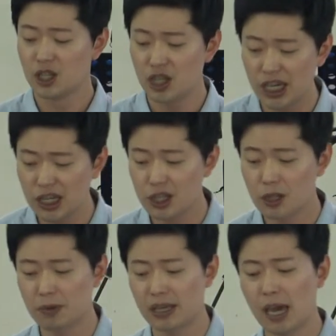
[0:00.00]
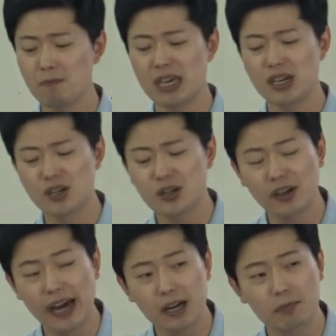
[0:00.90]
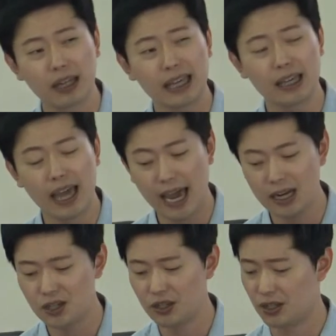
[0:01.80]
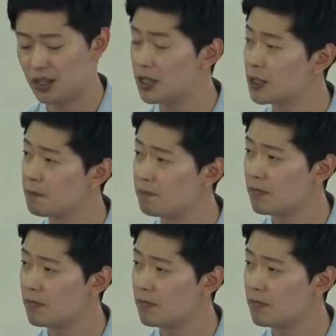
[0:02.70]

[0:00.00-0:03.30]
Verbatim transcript: Jesus became incredibly anxious